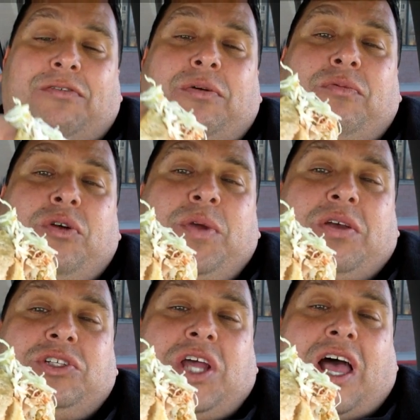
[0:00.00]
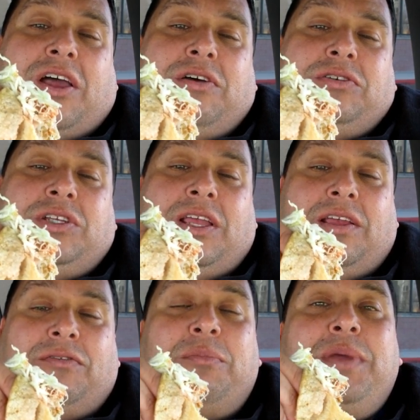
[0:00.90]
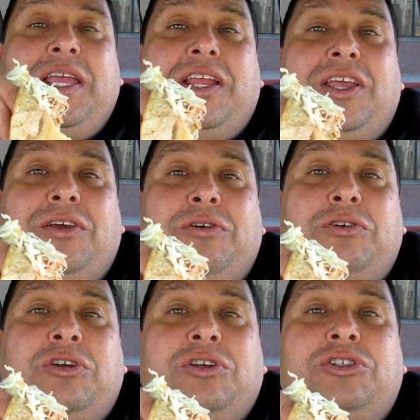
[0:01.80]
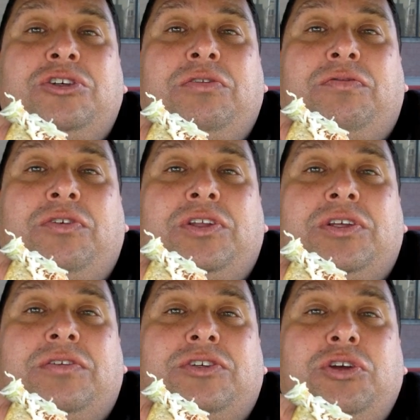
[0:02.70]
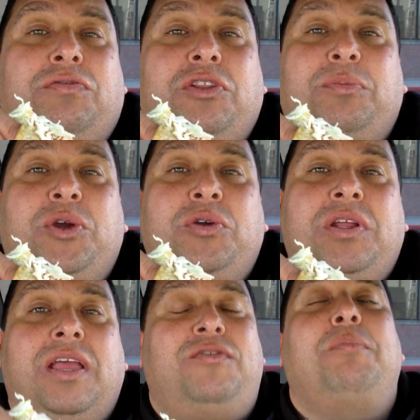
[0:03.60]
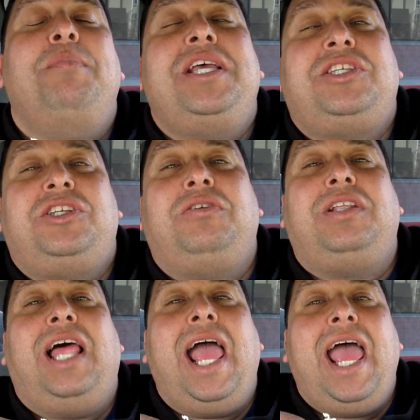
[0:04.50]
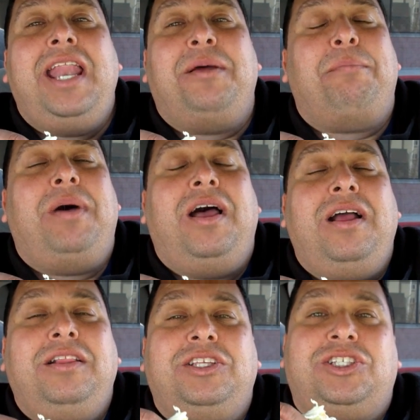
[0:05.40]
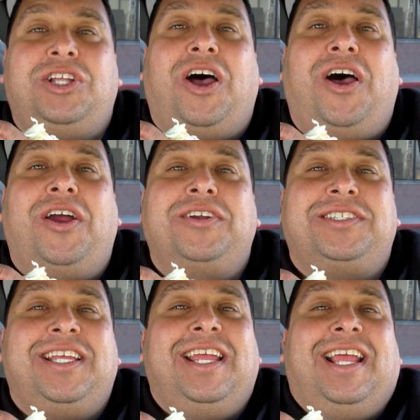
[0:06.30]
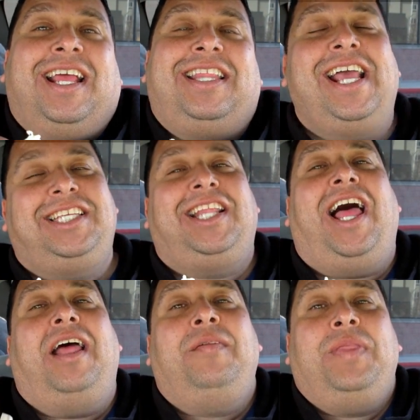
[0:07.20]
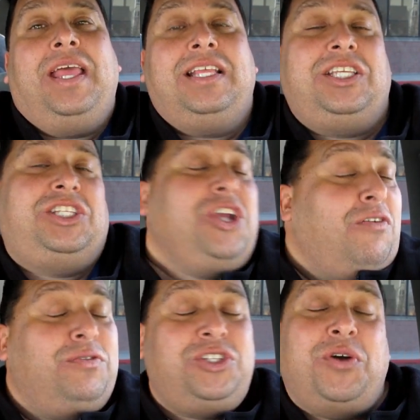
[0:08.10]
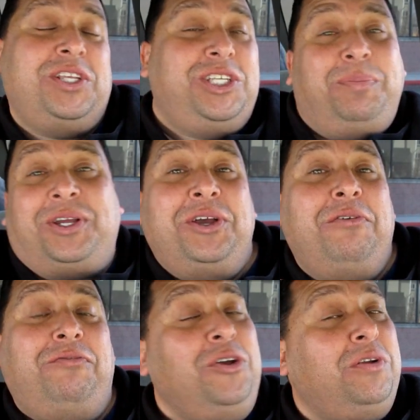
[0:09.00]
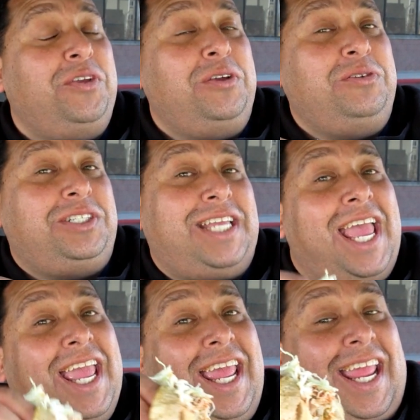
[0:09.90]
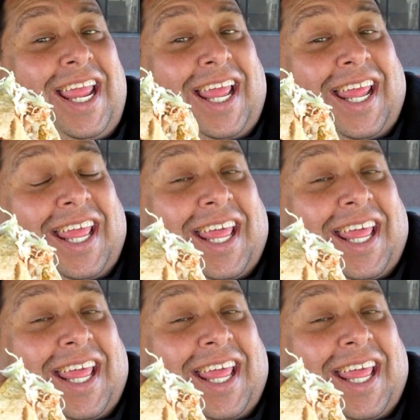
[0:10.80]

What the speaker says: From Rubio's Tacos, from me to you, shoot for the moon. If you miss, you'll land among the stars. Thanks a lot. This is Joe from Joey's Super Cool Food Reviews saying